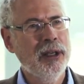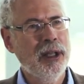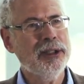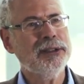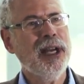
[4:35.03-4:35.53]

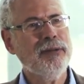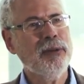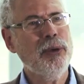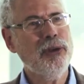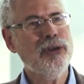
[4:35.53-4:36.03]
until
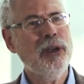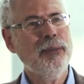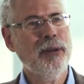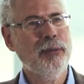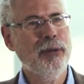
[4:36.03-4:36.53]
after we
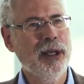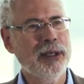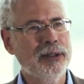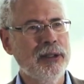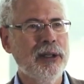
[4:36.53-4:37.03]
shipped the
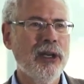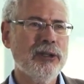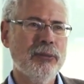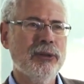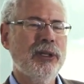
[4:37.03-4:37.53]
product and
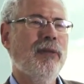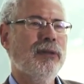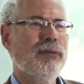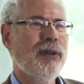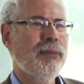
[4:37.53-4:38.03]
customers gave
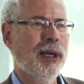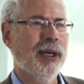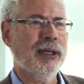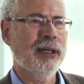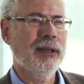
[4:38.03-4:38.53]
us
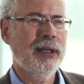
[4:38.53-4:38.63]
feedback.